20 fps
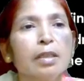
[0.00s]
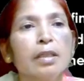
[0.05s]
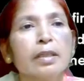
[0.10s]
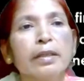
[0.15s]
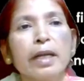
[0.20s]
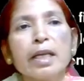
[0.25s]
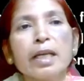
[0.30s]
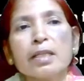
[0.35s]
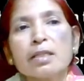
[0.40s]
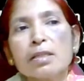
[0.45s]

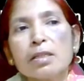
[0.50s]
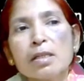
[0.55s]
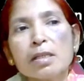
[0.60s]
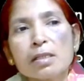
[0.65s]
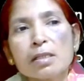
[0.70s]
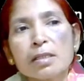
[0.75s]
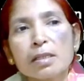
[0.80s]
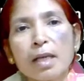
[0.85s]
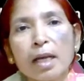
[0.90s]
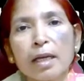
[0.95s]
Next
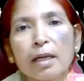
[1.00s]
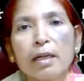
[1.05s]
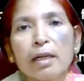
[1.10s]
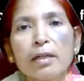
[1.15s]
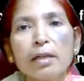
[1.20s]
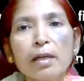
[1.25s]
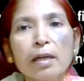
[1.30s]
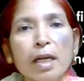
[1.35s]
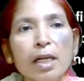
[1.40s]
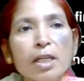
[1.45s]
is an
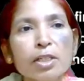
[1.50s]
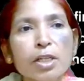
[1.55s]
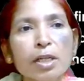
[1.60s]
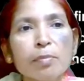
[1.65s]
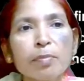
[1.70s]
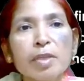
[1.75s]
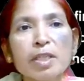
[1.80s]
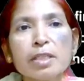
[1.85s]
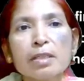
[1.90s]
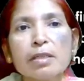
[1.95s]

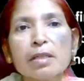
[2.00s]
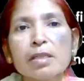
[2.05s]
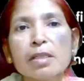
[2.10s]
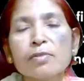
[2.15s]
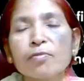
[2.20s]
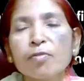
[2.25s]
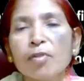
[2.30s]
international business